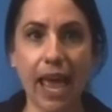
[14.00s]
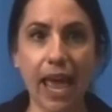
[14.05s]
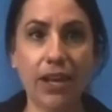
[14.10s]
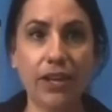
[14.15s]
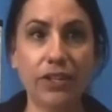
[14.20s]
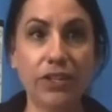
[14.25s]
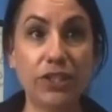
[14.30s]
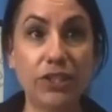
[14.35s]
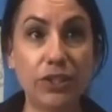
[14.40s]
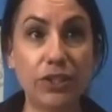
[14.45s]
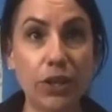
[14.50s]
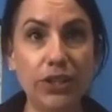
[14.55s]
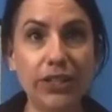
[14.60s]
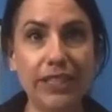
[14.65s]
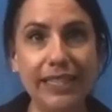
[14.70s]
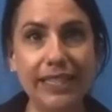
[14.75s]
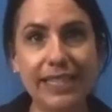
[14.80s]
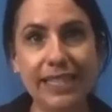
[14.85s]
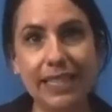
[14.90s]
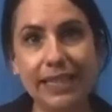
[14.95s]

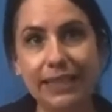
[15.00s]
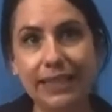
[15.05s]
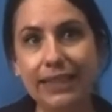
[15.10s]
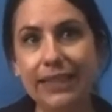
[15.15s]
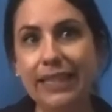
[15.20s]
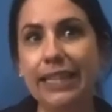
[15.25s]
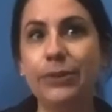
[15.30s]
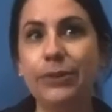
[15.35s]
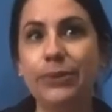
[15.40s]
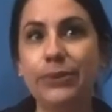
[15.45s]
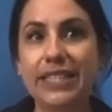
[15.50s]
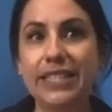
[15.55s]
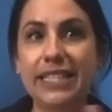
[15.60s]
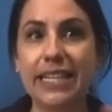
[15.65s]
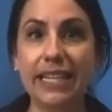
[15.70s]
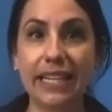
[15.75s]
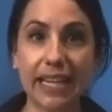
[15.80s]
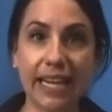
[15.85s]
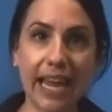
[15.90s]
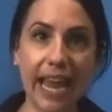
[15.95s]
solids, liquids
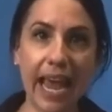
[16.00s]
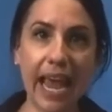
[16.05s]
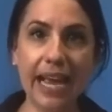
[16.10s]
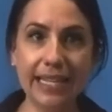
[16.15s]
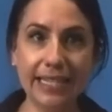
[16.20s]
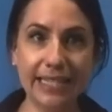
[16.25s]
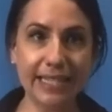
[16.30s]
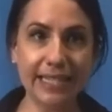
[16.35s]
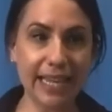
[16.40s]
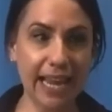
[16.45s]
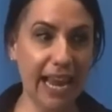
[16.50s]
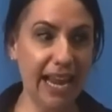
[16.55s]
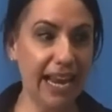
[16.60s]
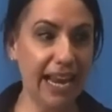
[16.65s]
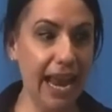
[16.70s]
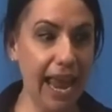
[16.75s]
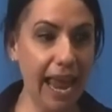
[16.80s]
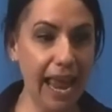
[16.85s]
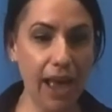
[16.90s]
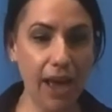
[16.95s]
and gas, and
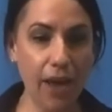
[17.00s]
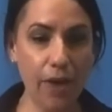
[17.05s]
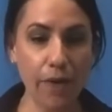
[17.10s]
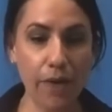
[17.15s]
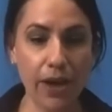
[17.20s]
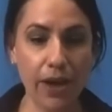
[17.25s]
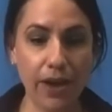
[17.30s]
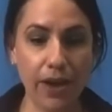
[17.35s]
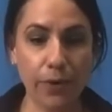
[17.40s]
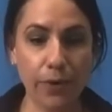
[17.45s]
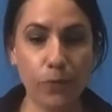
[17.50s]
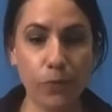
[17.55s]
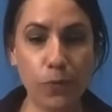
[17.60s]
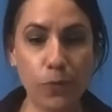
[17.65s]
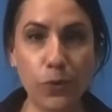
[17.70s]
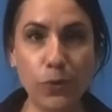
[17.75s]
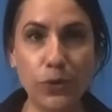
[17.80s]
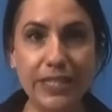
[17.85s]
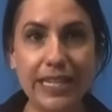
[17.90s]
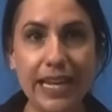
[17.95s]
how
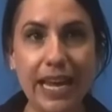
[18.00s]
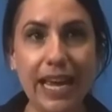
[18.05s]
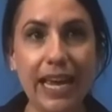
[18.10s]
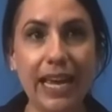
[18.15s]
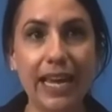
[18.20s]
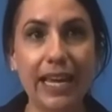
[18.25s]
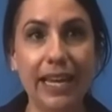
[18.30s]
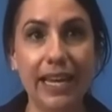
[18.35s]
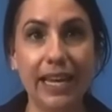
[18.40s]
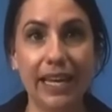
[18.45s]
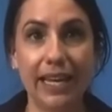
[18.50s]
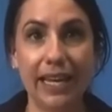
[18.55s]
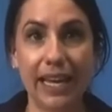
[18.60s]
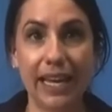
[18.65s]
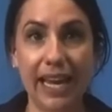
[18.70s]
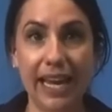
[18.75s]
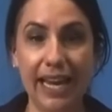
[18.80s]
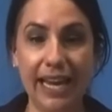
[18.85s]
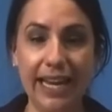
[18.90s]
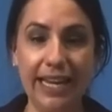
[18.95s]
water
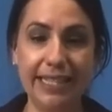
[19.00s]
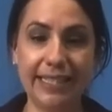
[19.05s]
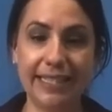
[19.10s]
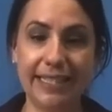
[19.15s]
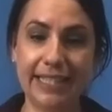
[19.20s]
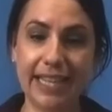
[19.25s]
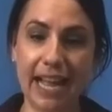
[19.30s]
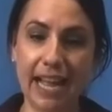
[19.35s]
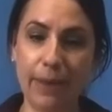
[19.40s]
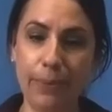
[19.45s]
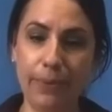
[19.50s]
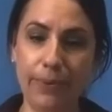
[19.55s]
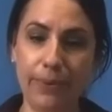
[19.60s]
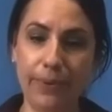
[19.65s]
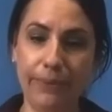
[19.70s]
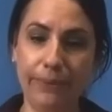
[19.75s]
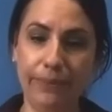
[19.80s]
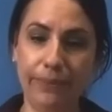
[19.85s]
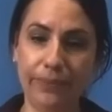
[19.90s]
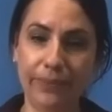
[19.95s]
heats up
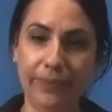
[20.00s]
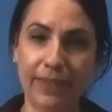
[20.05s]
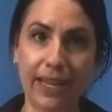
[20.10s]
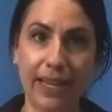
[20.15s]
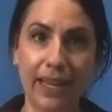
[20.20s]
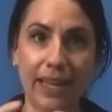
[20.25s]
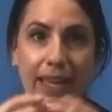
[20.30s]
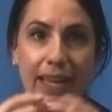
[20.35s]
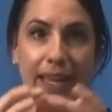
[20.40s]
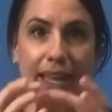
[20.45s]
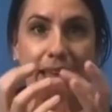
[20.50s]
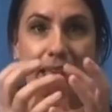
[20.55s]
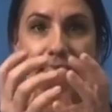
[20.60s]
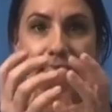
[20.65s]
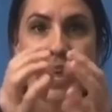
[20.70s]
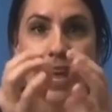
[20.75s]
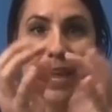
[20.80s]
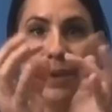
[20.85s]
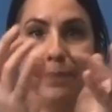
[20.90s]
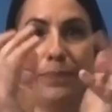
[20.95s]

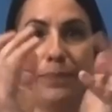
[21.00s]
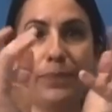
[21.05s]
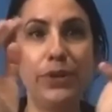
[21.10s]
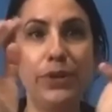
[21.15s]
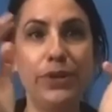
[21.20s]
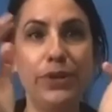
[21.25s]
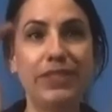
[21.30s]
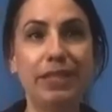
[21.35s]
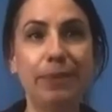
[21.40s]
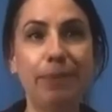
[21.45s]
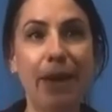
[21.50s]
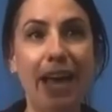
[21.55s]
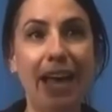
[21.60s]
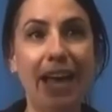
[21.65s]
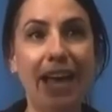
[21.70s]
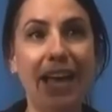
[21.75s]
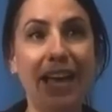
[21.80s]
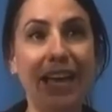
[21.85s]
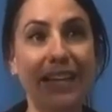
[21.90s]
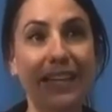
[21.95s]
and moves
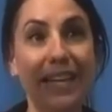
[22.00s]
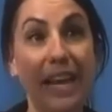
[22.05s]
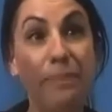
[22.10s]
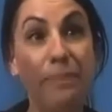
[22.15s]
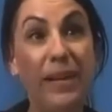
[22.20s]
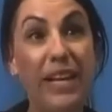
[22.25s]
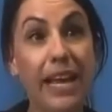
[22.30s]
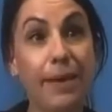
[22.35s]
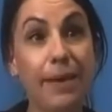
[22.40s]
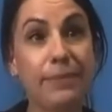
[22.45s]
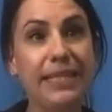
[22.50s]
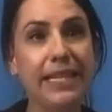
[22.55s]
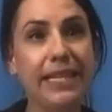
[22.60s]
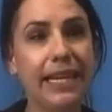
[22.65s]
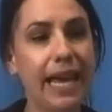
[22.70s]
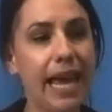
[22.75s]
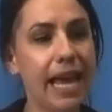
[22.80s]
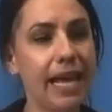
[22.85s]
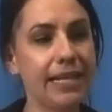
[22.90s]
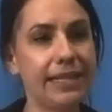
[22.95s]
apart and becomes a
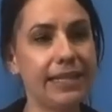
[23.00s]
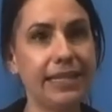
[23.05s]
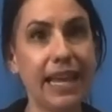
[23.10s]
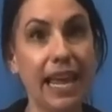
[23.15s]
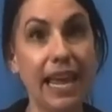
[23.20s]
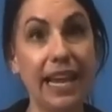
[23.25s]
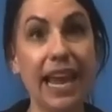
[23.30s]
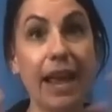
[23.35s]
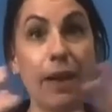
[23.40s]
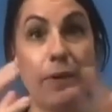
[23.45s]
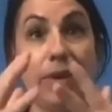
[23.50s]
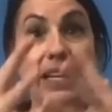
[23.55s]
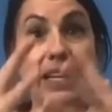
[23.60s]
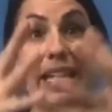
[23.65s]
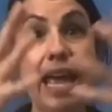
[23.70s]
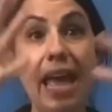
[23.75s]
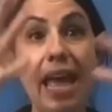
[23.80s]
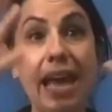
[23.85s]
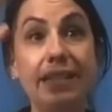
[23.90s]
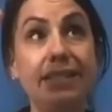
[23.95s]
gas, and how a
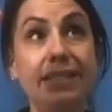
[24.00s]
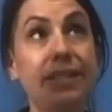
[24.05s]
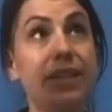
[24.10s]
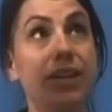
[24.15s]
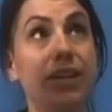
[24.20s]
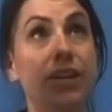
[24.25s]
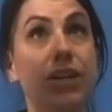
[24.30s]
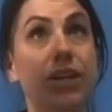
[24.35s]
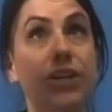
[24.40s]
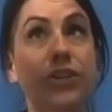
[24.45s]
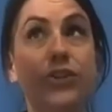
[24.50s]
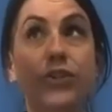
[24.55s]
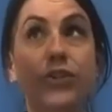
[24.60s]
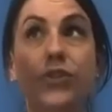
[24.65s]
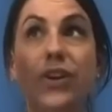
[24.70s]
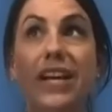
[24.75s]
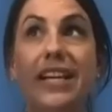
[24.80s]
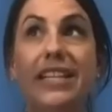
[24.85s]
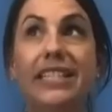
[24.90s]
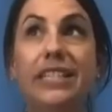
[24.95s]
gas
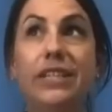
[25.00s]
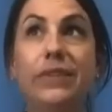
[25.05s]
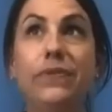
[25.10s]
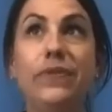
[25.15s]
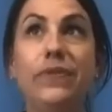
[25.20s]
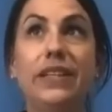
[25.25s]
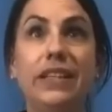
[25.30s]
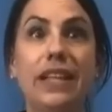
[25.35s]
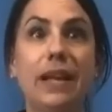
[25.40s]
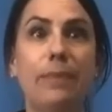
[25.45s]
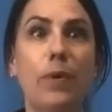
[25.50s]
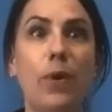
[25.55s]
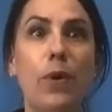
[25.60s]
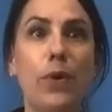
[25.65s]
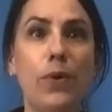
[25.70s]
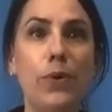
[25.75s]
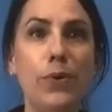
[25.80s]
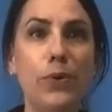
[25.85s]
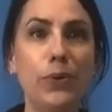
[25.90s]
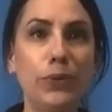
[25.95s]
tries to fill up
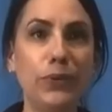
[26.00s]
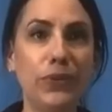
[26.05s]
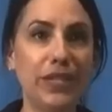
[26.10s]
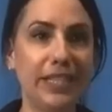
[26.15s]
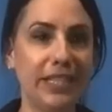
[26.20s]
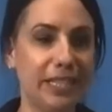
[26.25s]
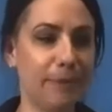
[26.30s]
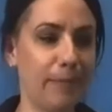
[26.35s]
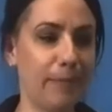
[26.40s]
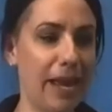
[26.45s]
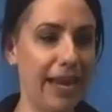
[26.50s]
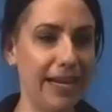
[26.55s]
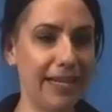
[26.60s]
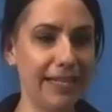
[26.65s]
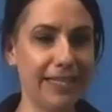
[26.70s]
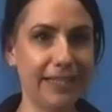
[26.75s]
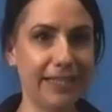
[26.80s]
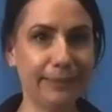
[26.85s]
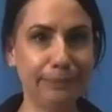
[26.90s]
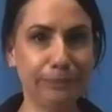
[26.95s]
all the
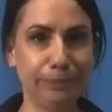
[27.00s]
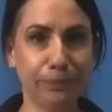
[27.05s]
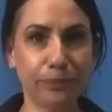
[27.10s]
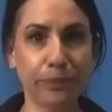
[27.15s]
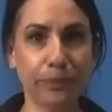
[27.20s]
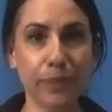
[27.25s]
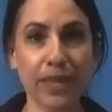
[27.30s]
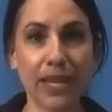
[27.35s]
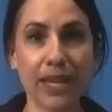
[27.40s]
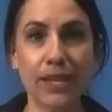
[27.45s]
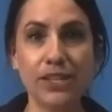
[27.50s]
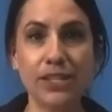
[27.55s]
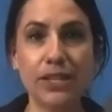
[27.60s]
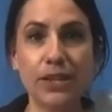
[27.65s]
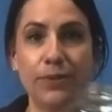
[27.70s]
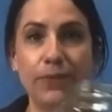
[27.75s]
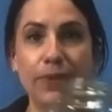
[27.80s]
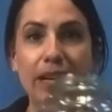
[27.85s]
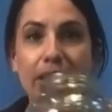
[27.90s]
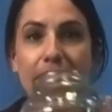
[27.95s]
space.
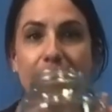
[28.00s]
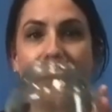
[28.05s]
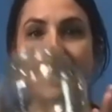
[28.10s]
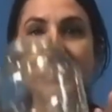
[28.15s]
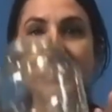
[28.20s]
So we're going